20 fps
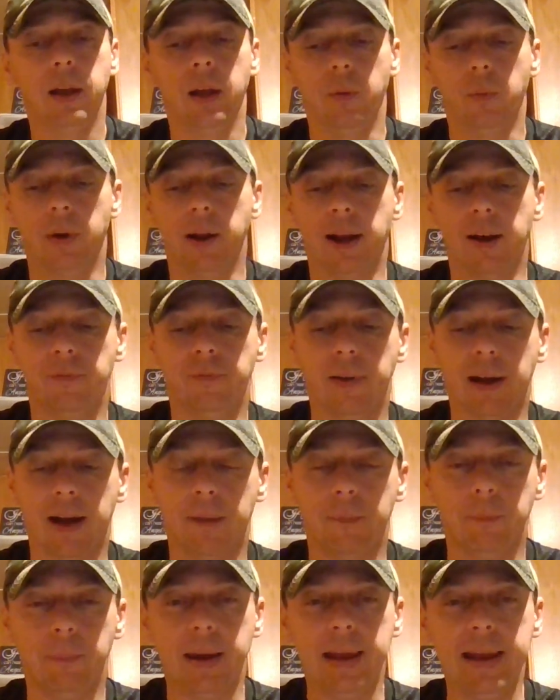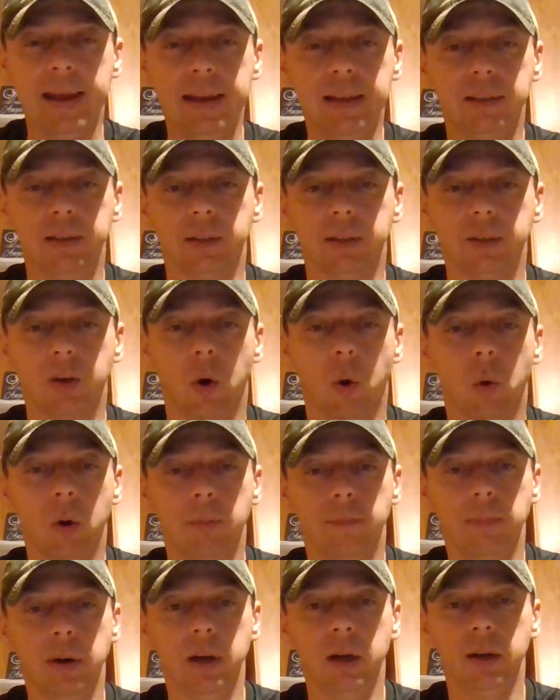And when I find beans and
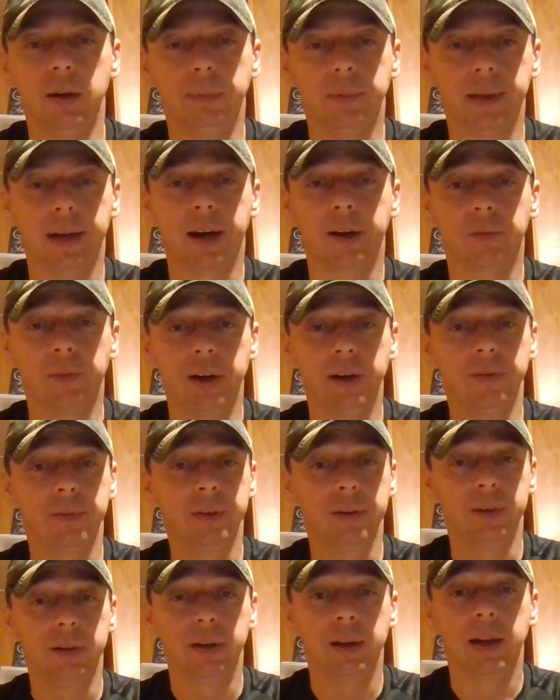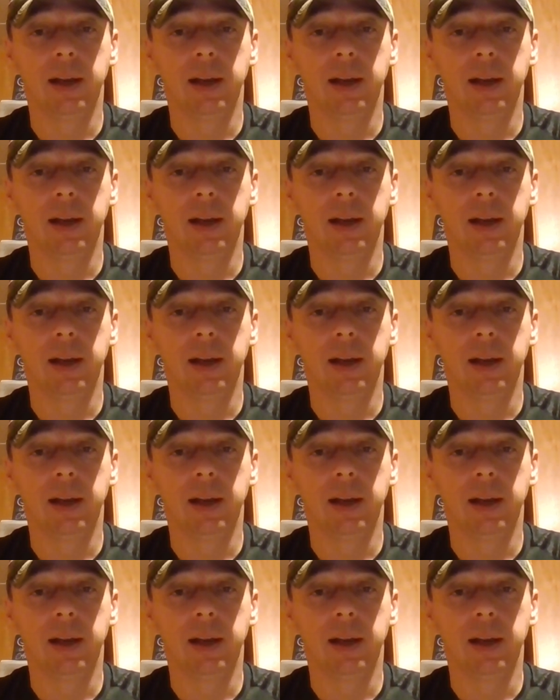corn butted up to that river